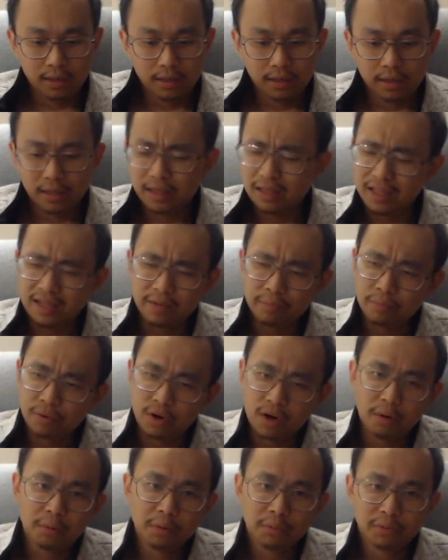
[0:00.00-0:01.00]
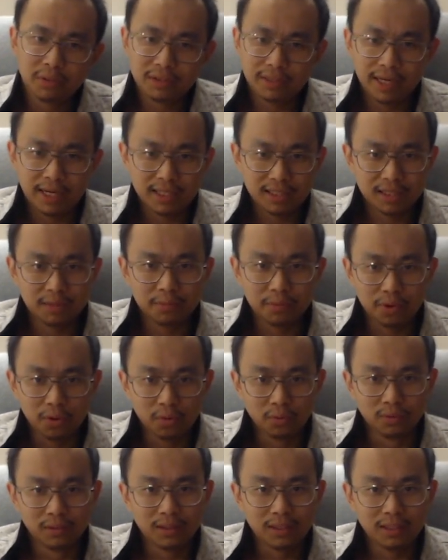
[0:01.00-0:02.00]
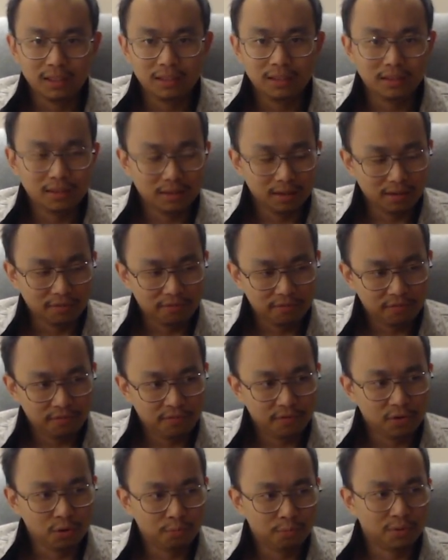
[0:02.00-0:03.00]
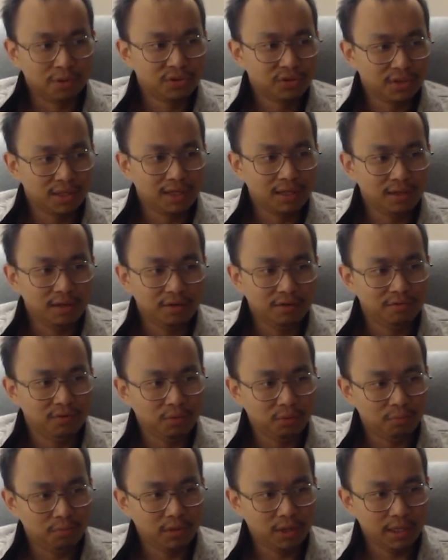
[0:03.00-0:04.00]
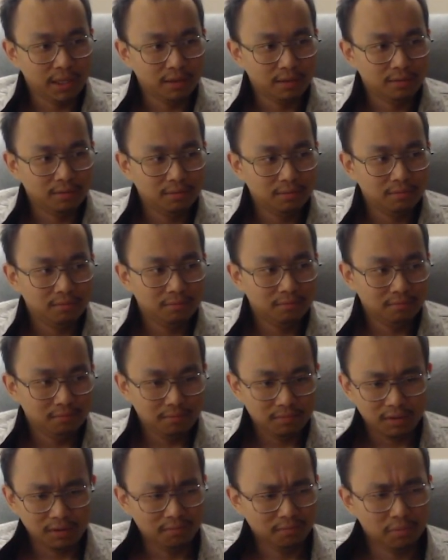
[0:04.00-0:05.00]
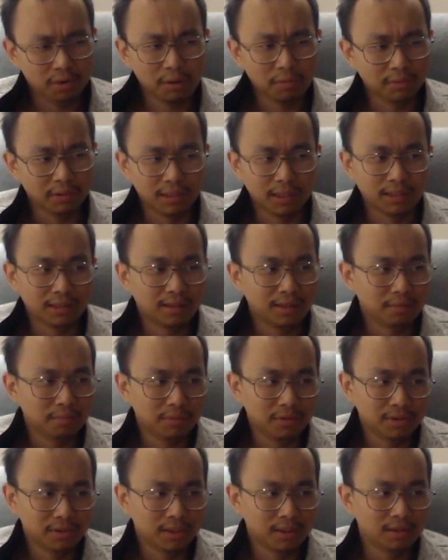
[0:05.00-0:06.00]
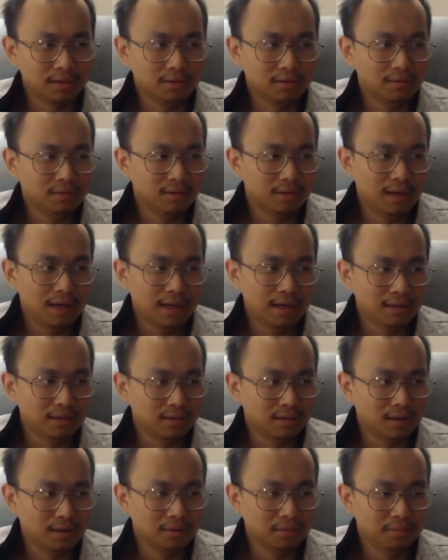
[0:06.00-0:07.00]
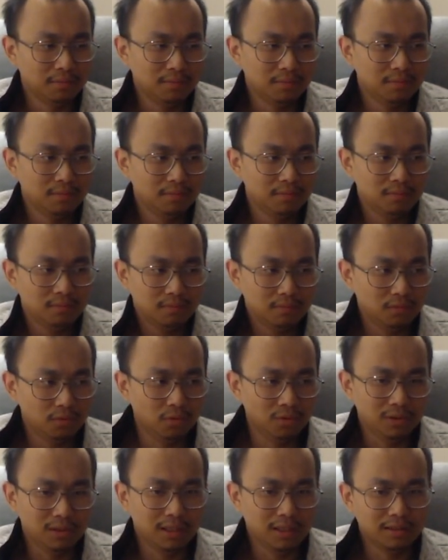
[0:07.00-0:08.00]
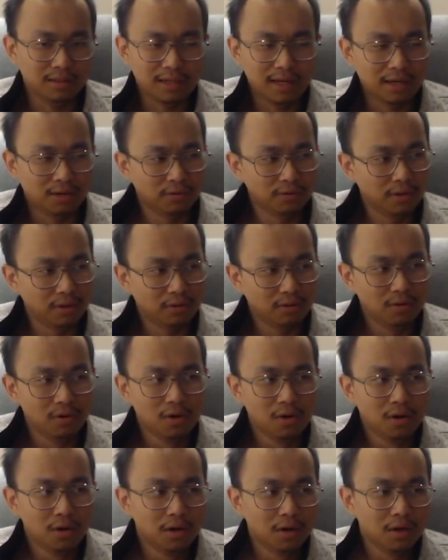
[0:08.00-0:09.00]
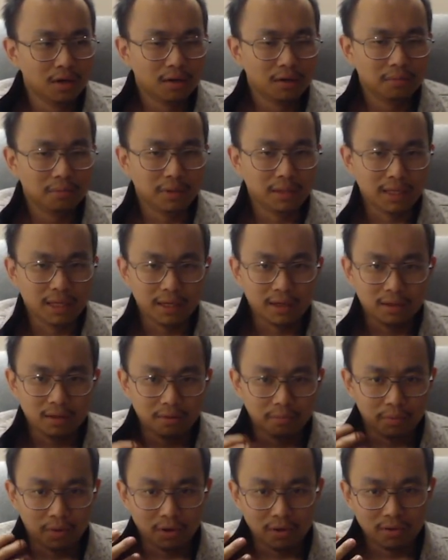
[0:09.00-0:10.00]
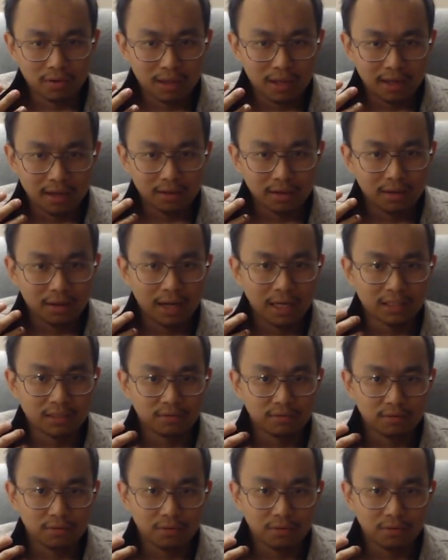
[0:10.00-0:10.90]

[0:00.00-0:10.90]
It probably takes up only a few percent of your brain, probably like 10% at a time or less, I don't know. But like the part that has